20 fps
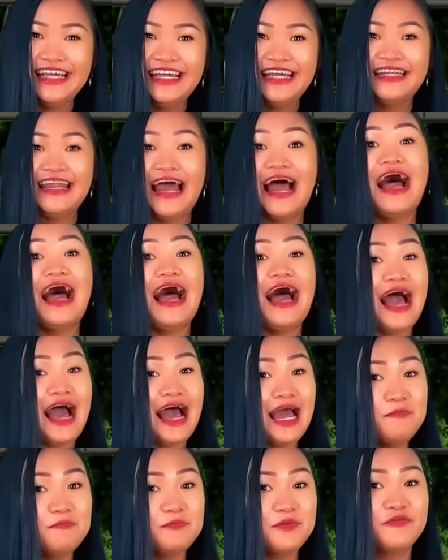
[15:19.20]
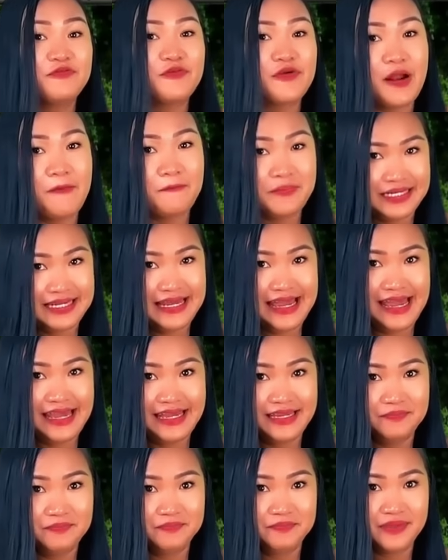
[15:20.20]
Now, I prefer a
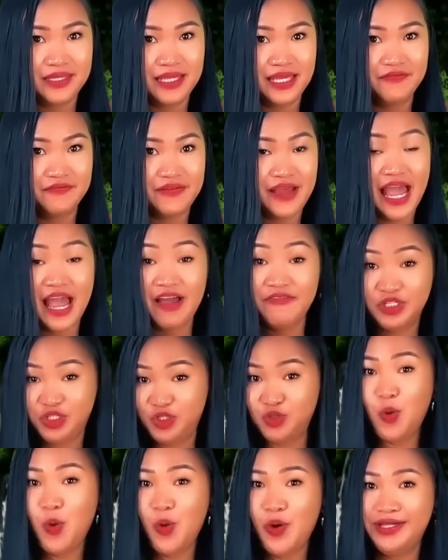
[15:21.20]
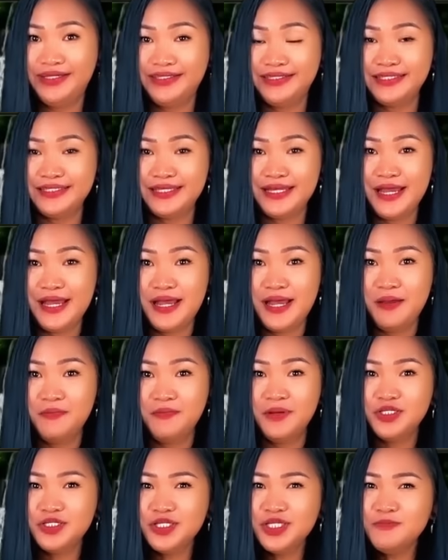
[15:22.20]
bidet if I have a choice,
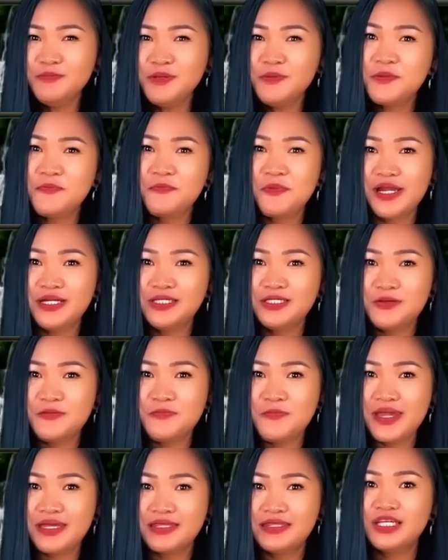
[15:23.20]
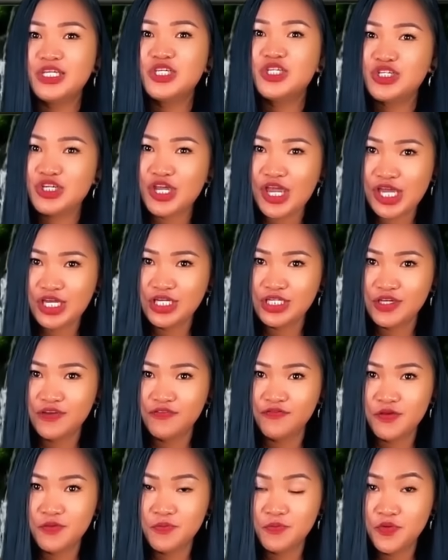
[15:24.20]
but just be prepared to make the change
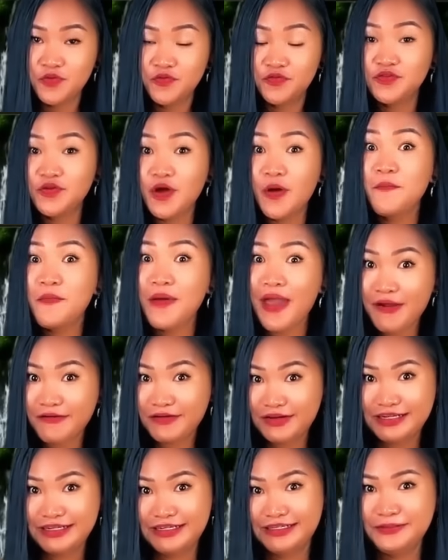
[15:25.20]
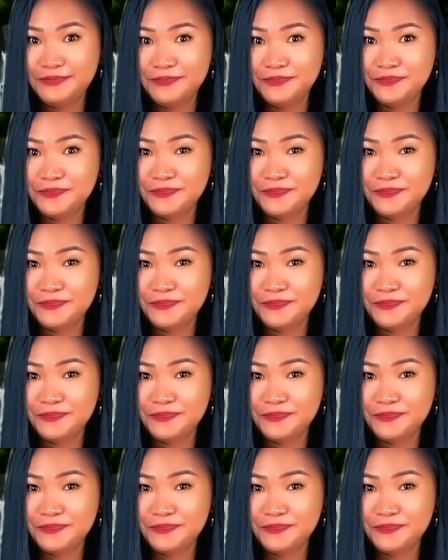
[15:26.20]
if you move to America.